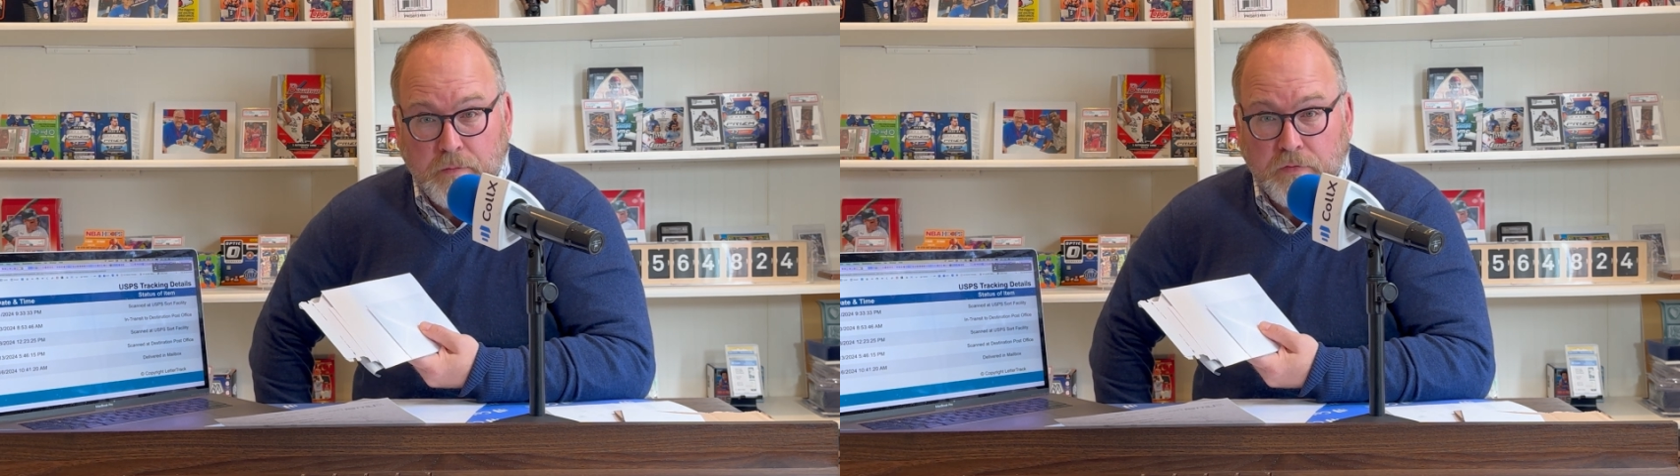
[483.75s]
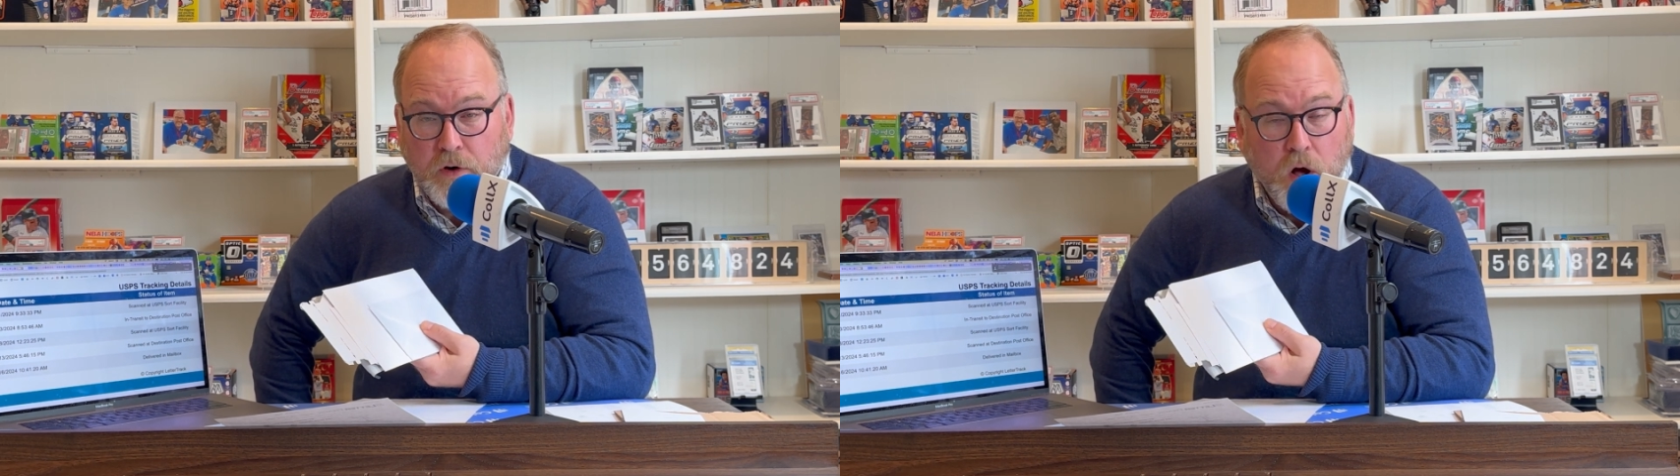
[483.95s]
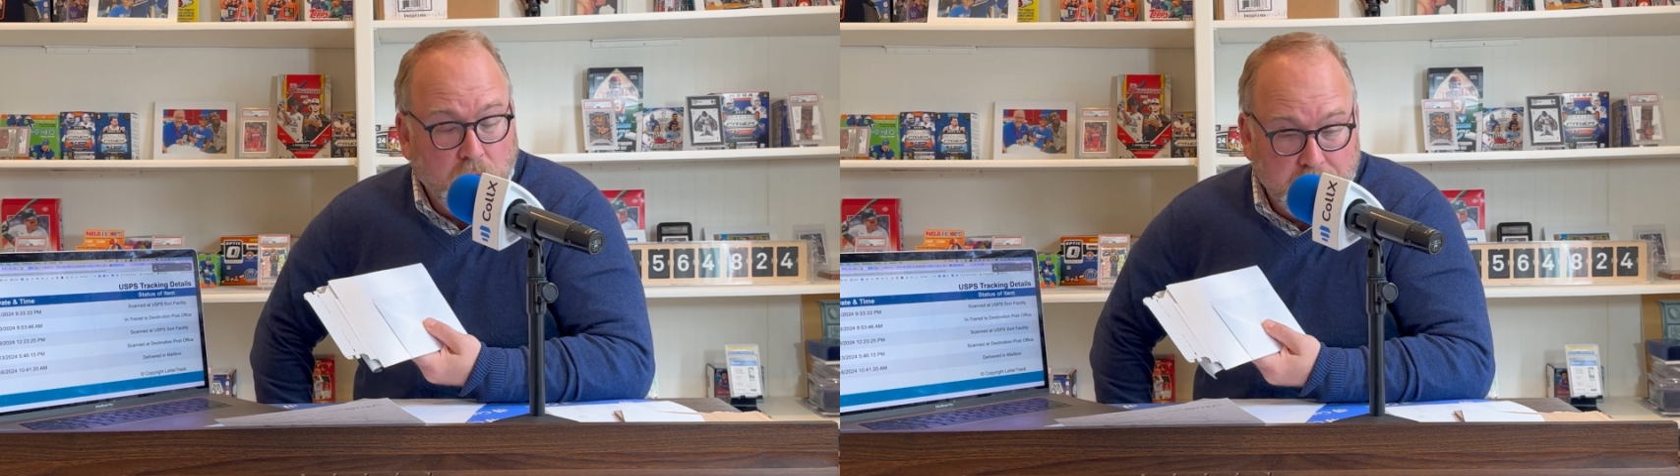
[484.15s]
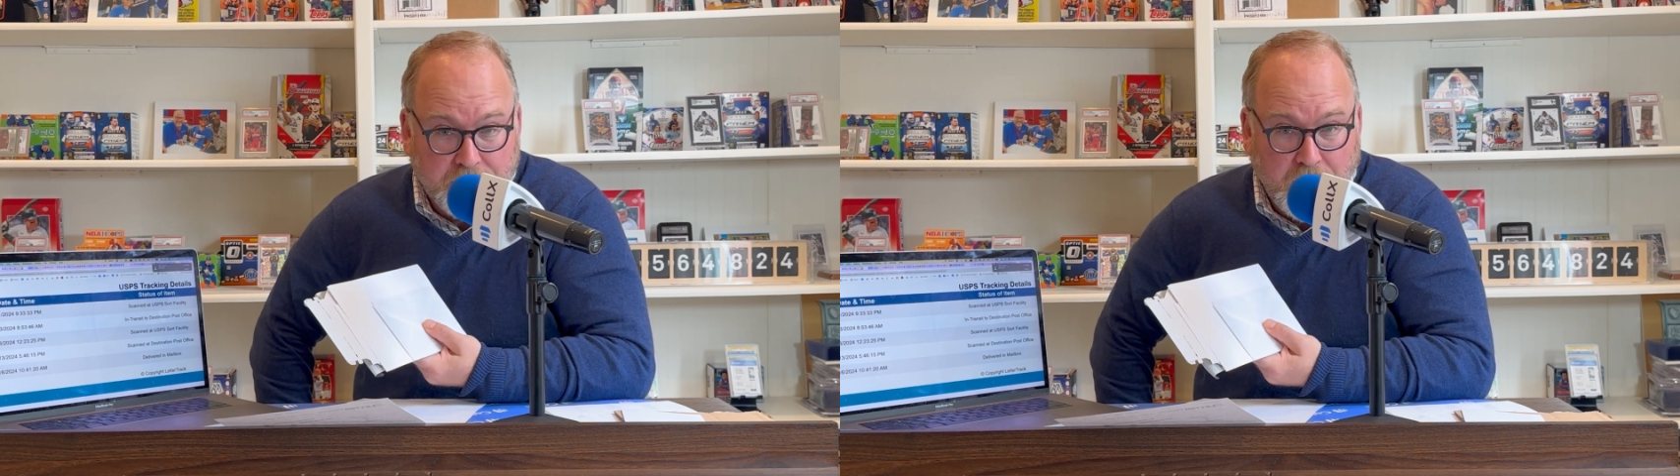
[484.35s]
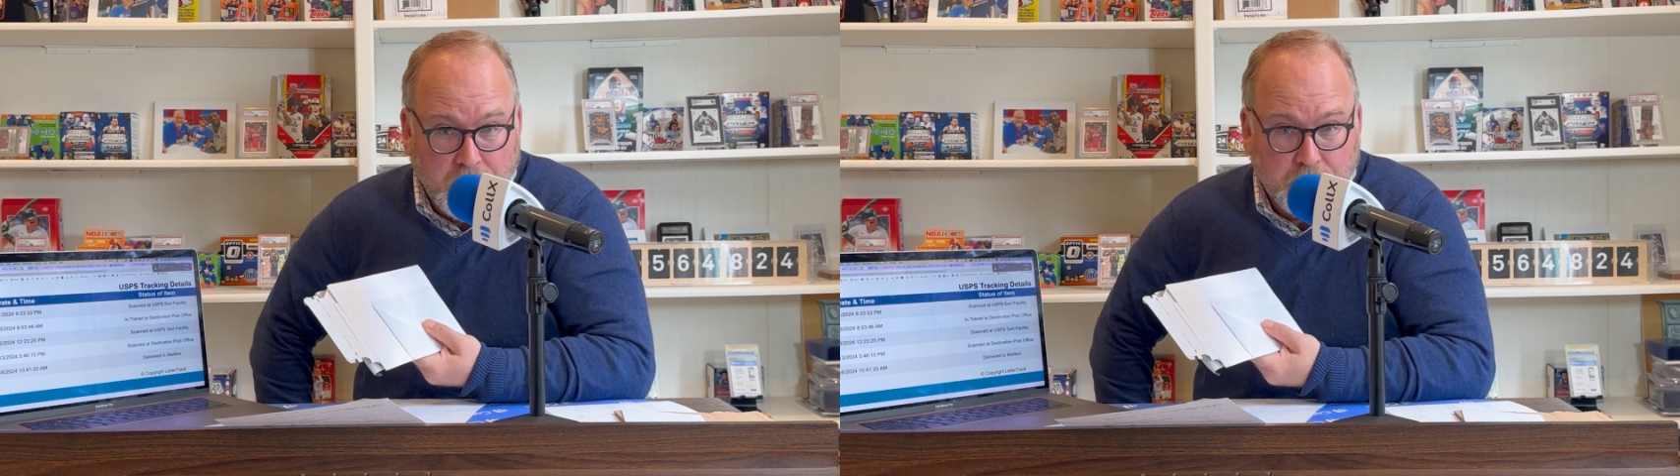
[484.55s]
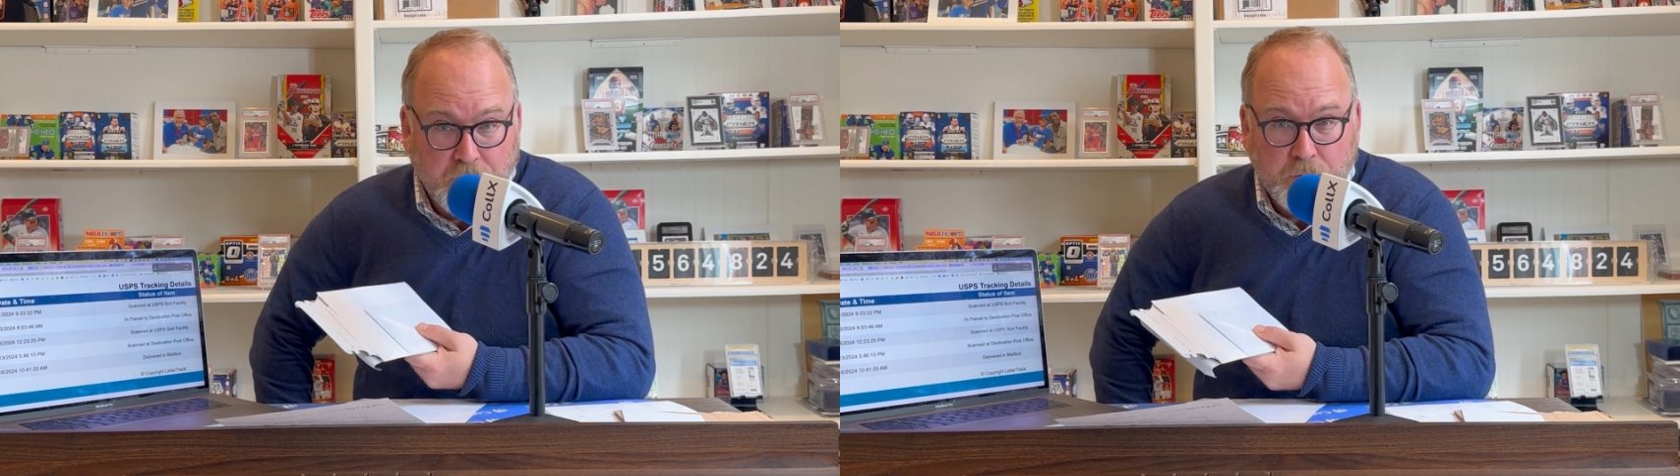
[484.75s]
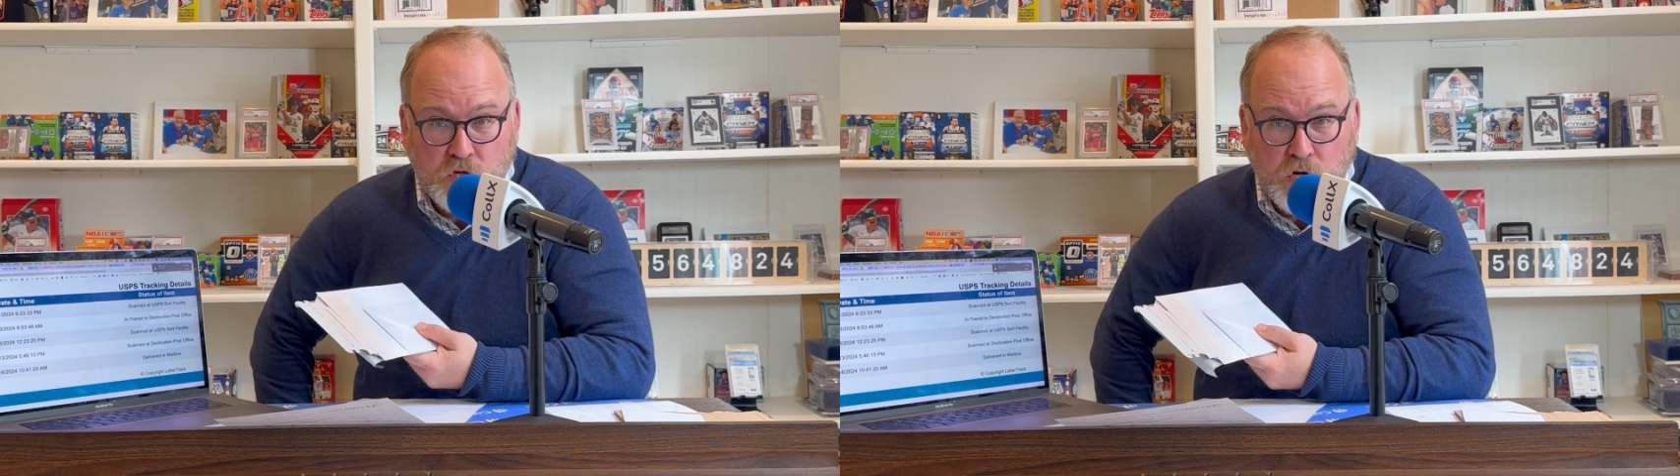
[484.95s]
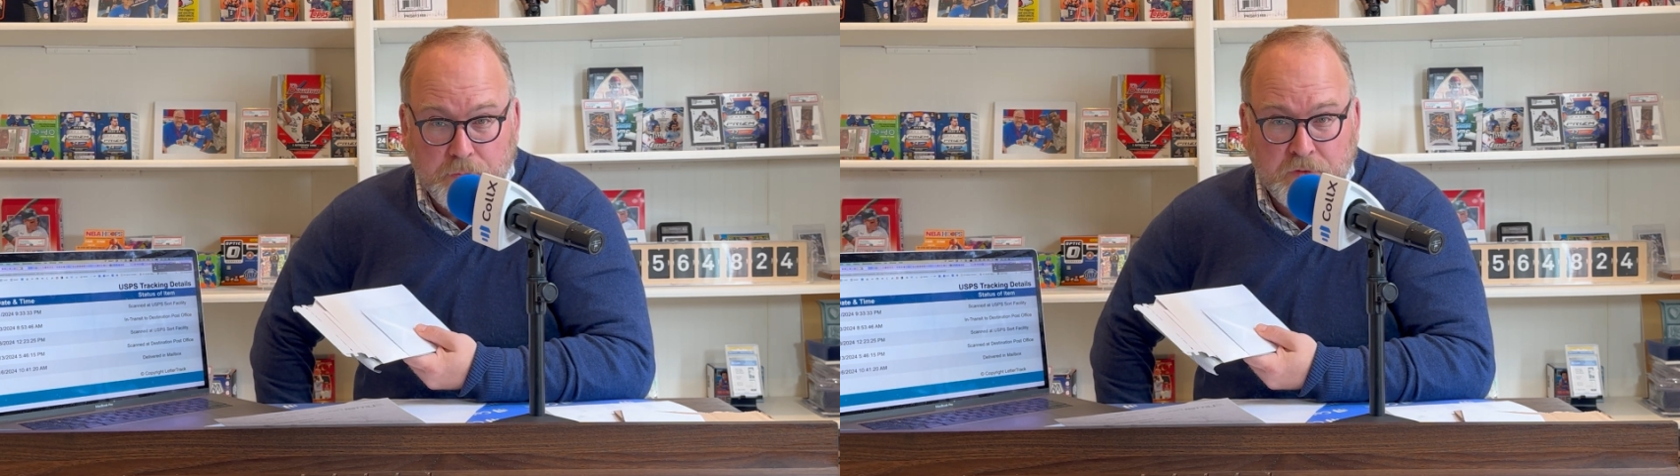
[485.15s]
for all of the items that we
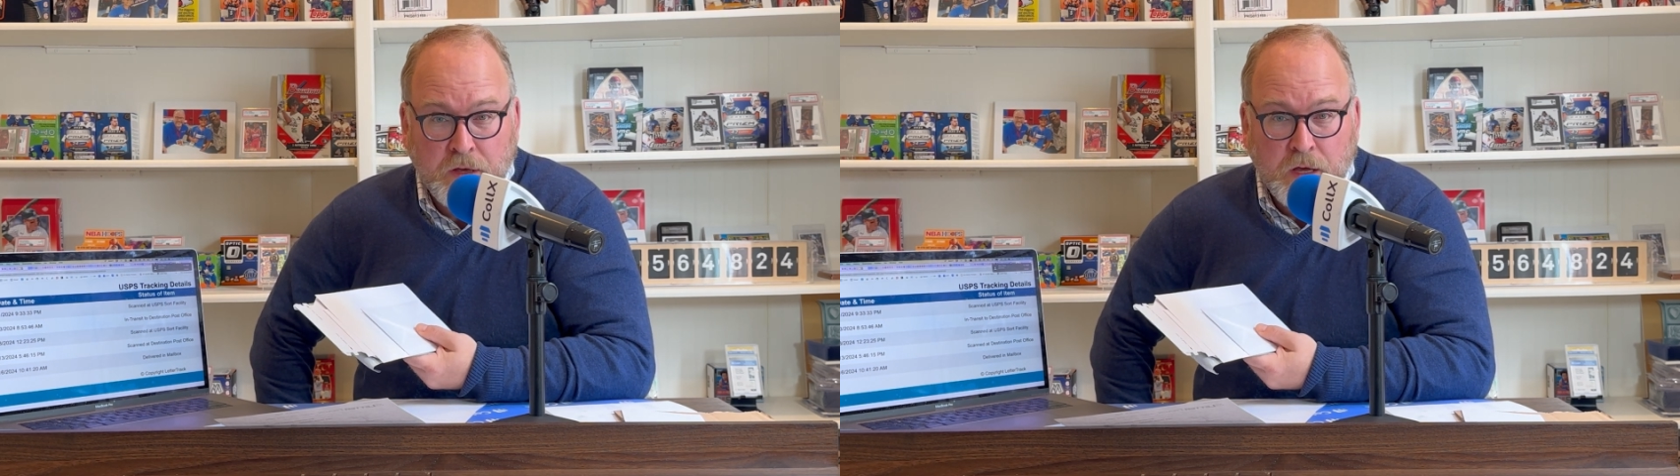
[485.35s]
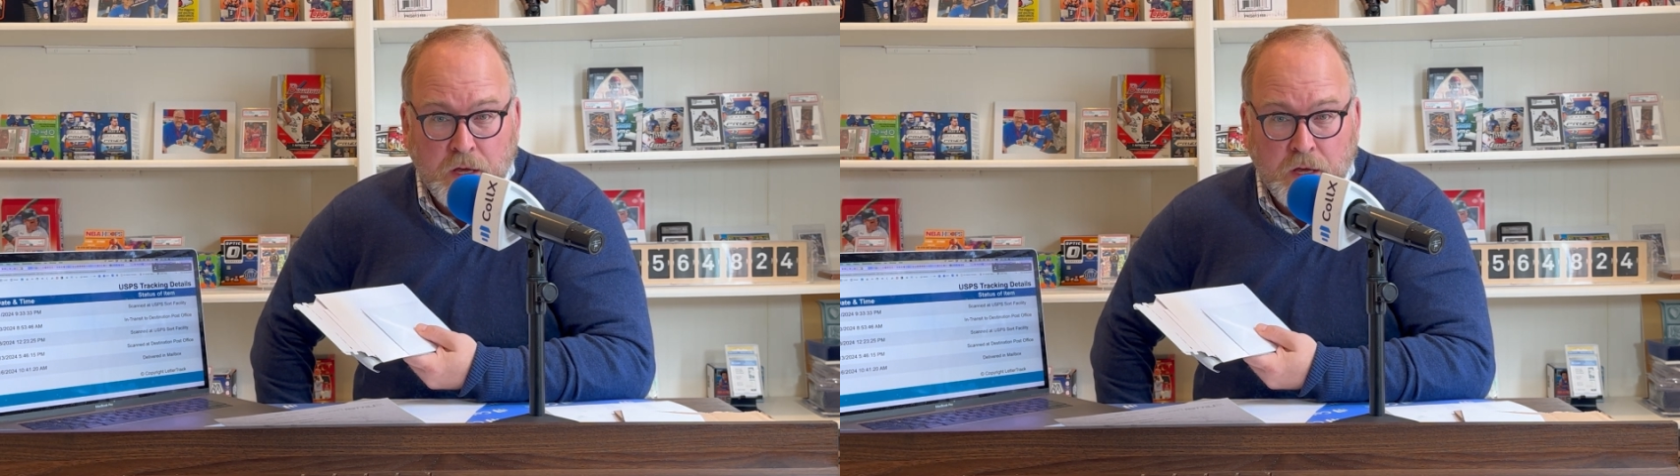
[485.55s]
shipped.